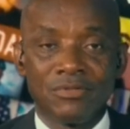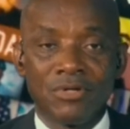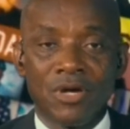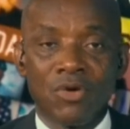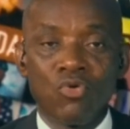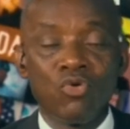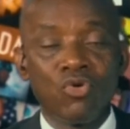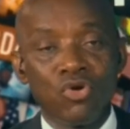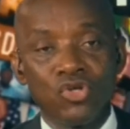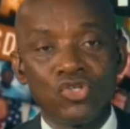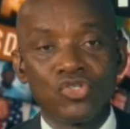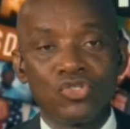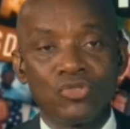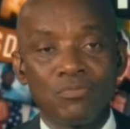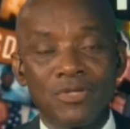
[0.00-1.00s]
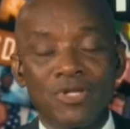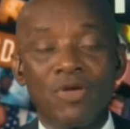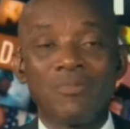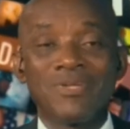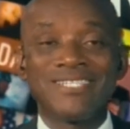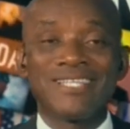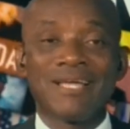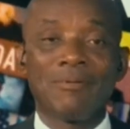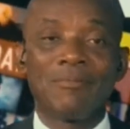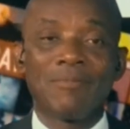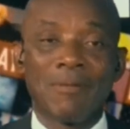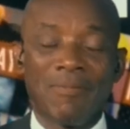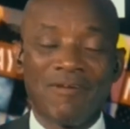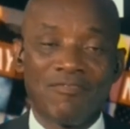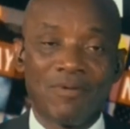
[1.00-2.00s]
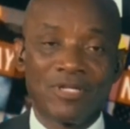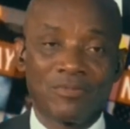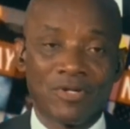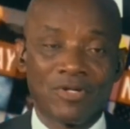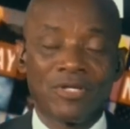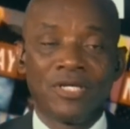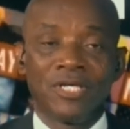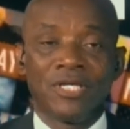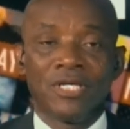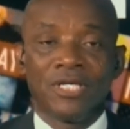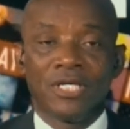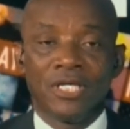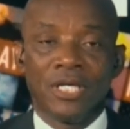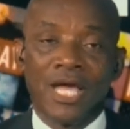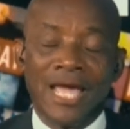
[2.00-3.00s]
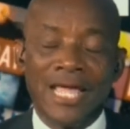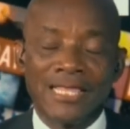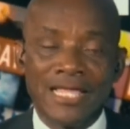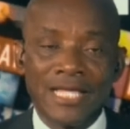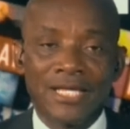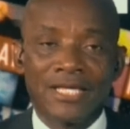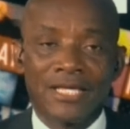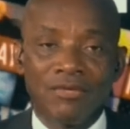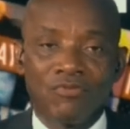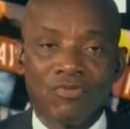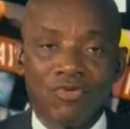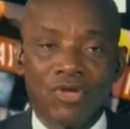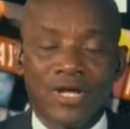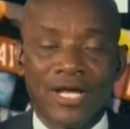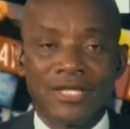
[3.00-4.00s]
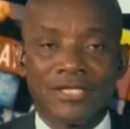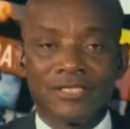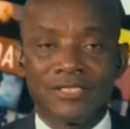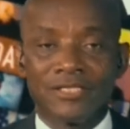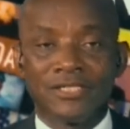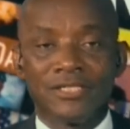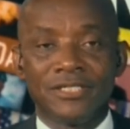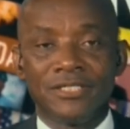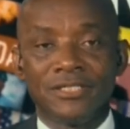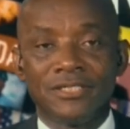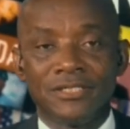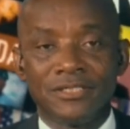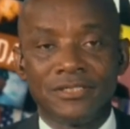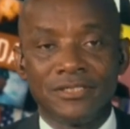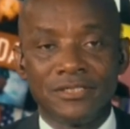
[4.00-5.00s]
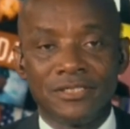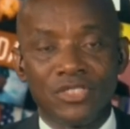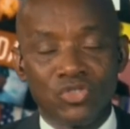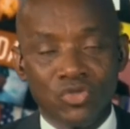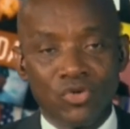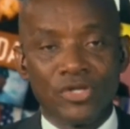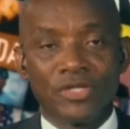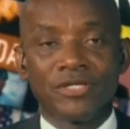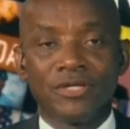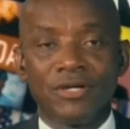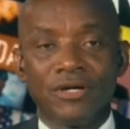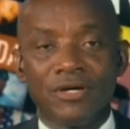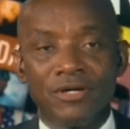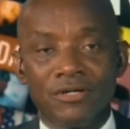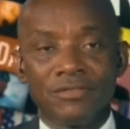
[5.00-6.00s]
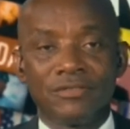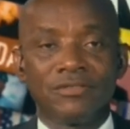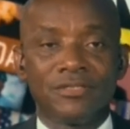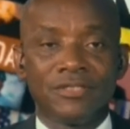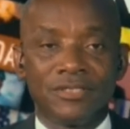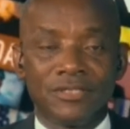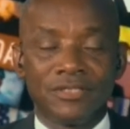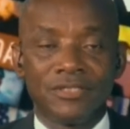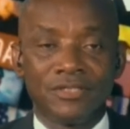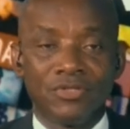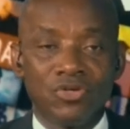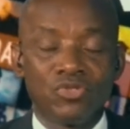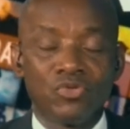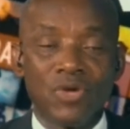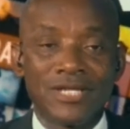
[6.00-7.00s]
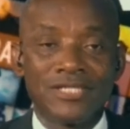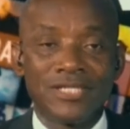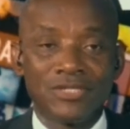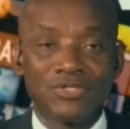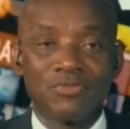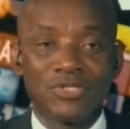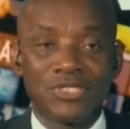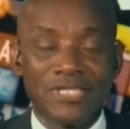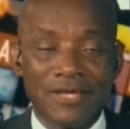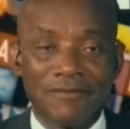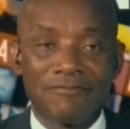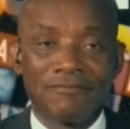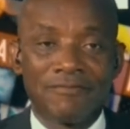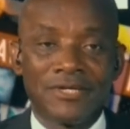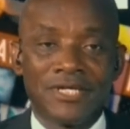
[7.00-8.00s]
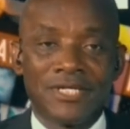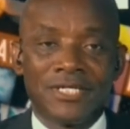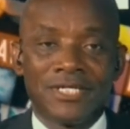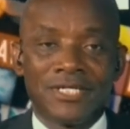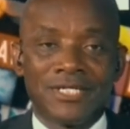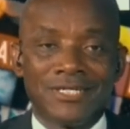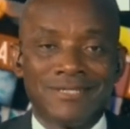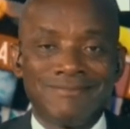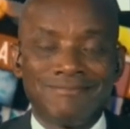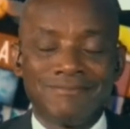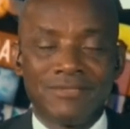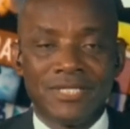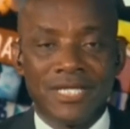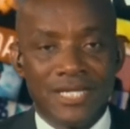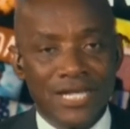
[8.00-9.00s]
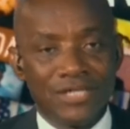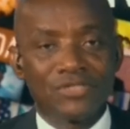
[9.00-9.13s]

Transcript: or who goes may not be determined by performance. But yeah, I think if you look at the story or those who are said to be safe, there